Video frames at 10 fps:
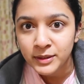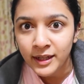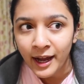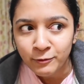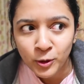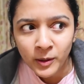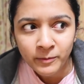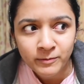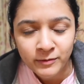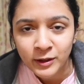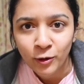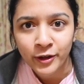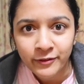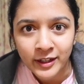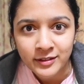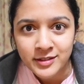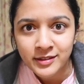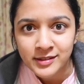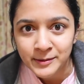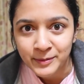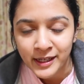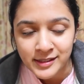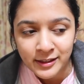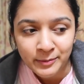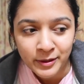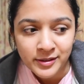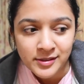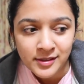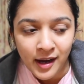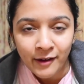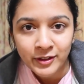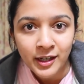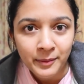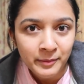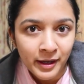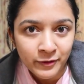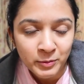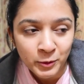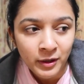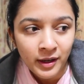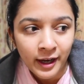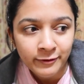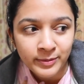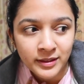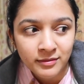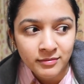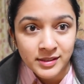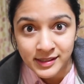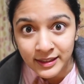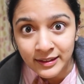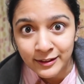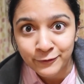But I woke up with a lot of energy, surprisingly, because after coming back from Goa, I've been sick.